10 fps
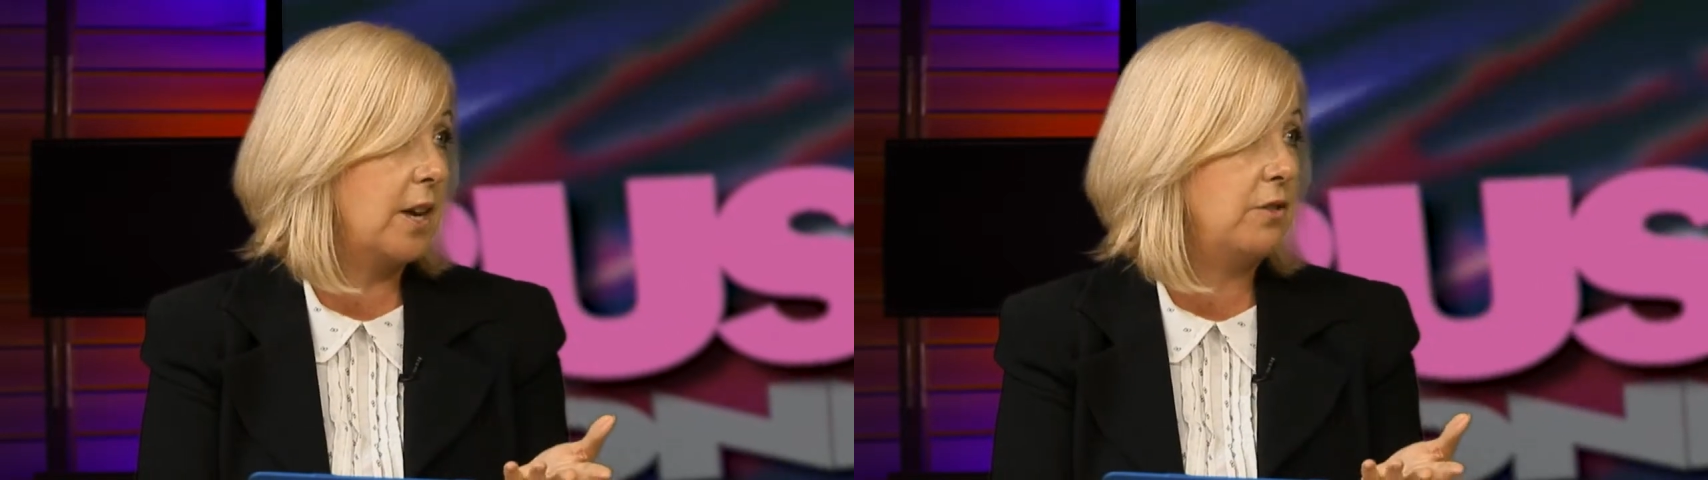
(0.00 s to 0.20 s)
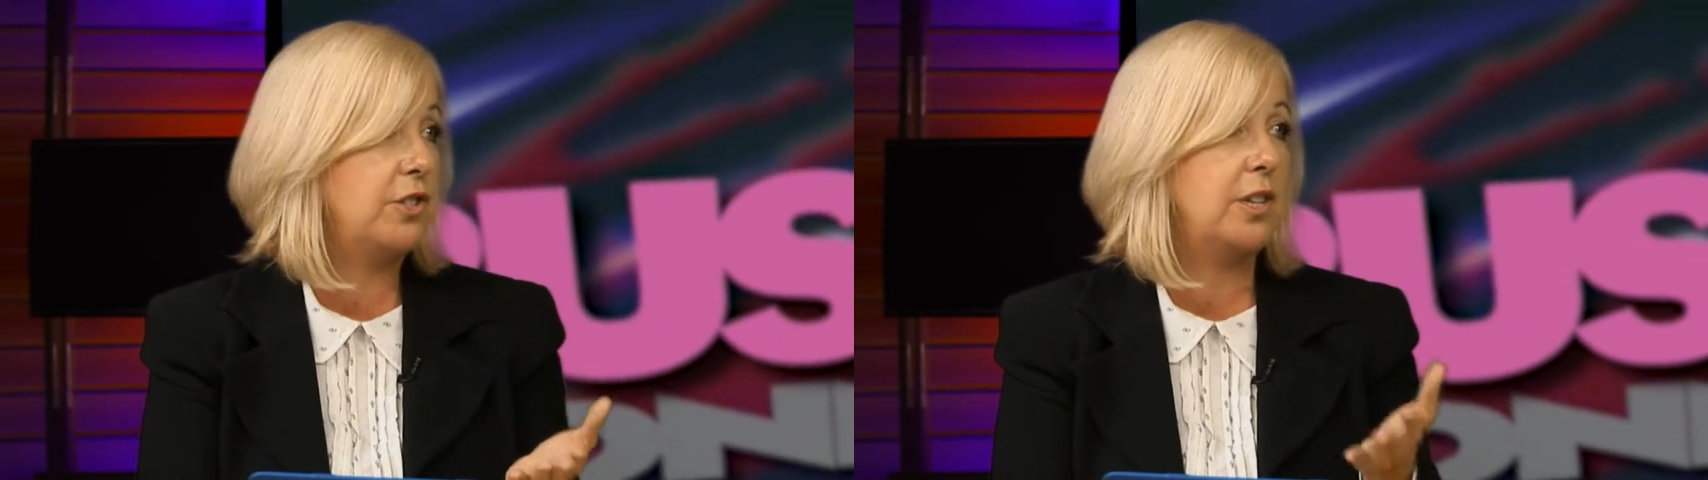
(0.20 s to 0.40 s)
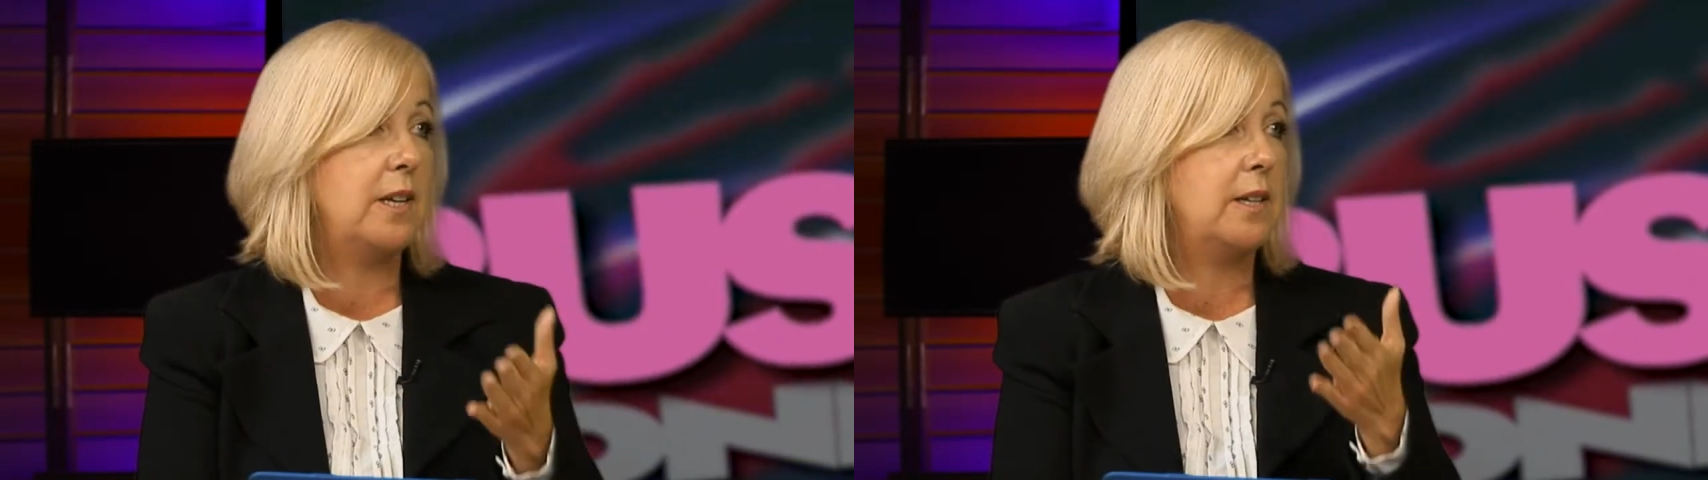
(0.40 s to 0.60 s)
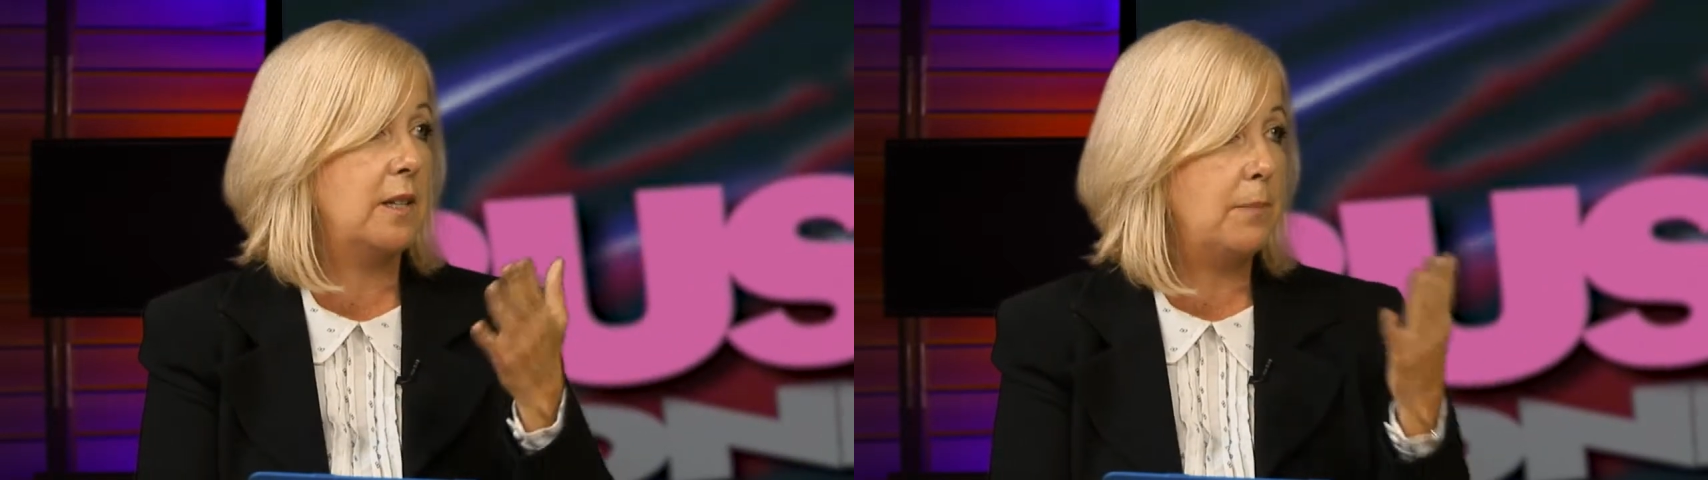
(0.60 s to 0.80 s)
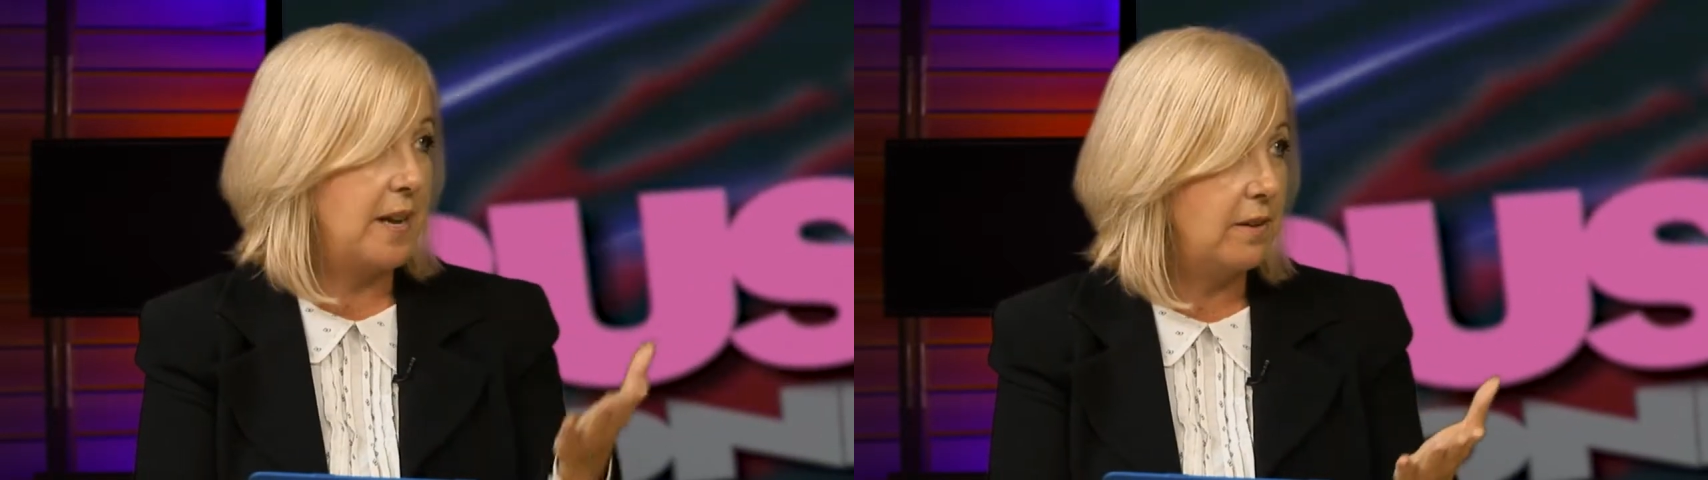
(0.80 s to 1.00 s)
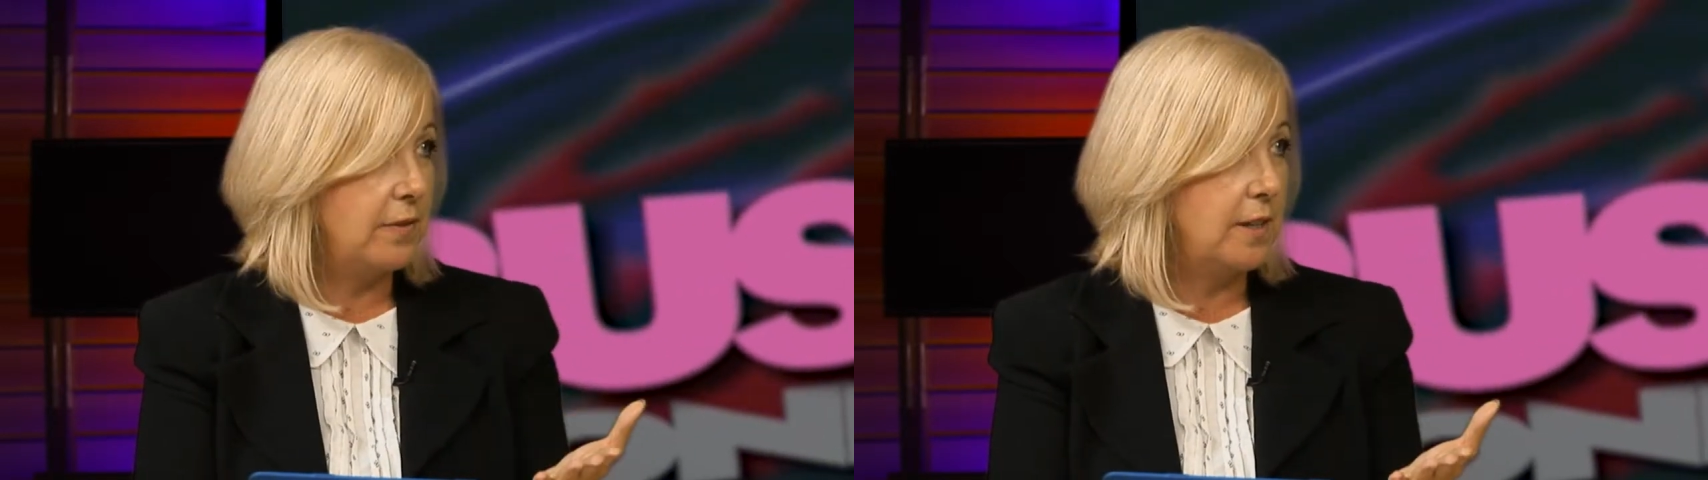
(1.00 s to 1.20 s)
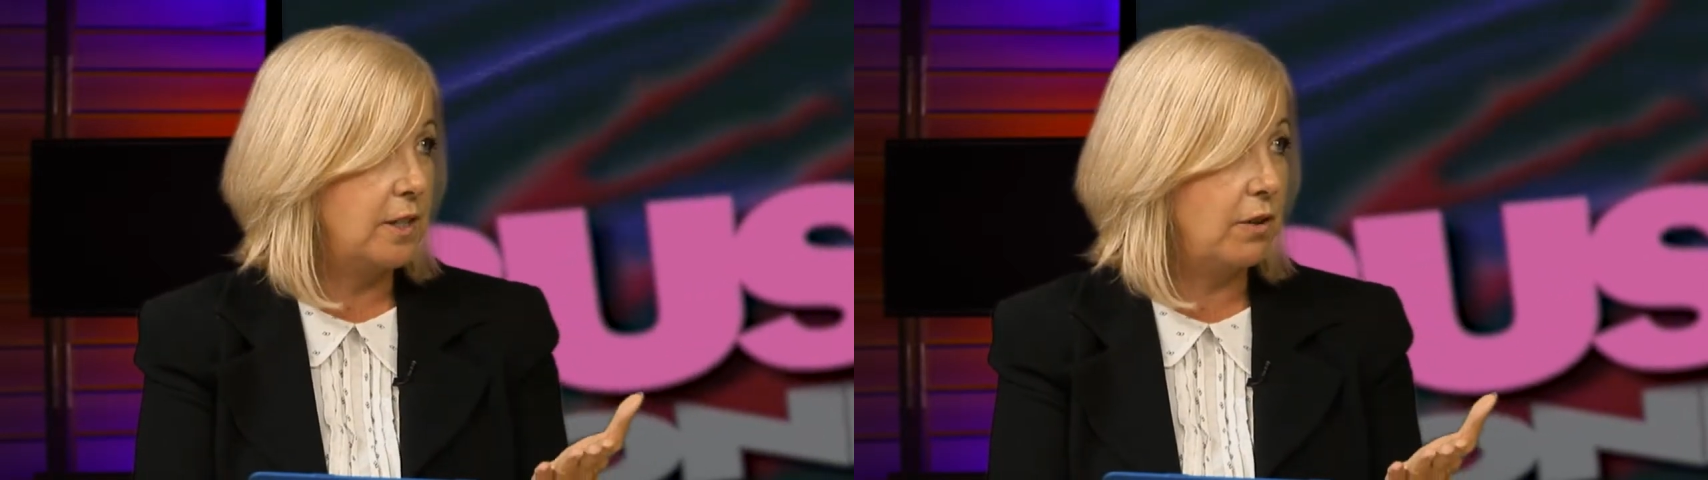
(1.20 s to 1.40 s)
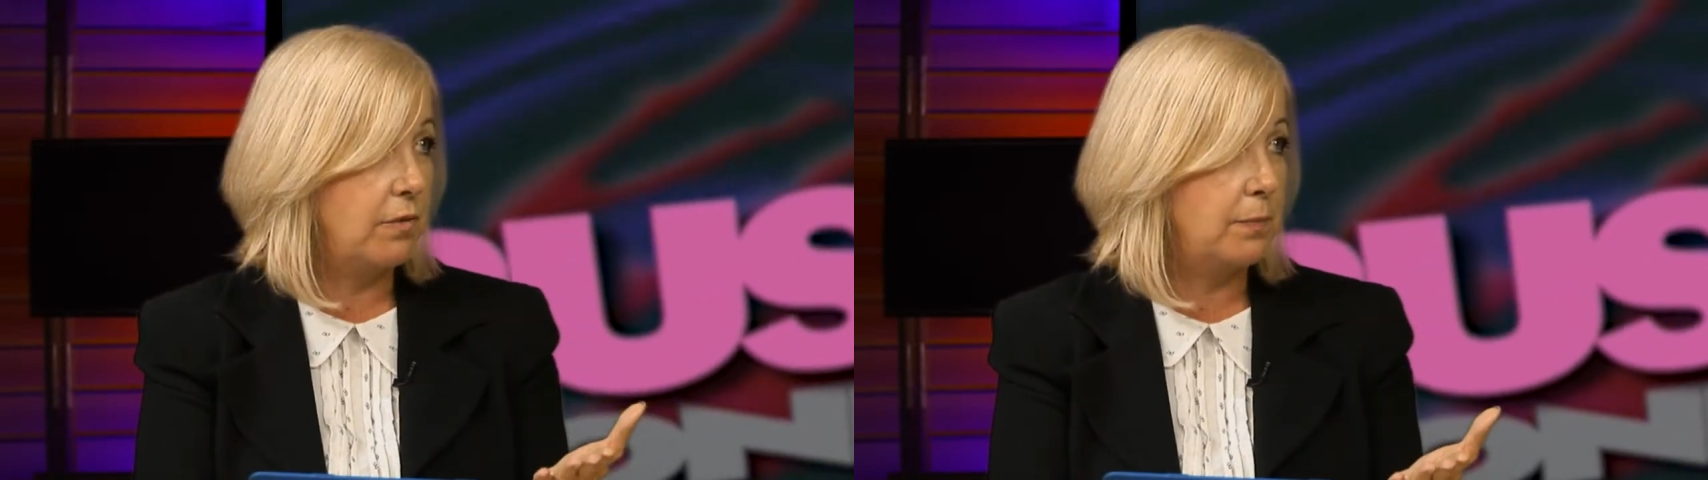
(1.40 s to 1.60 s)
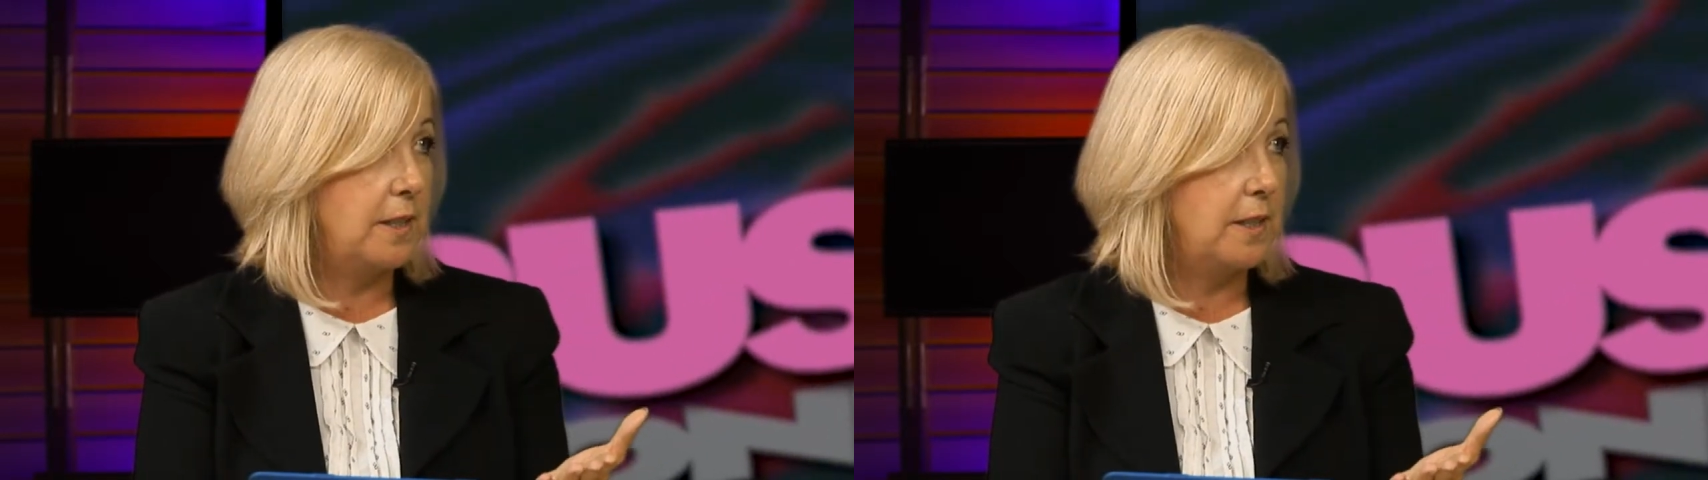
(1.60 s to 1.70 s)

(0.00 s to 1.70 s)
coaching and the benefits of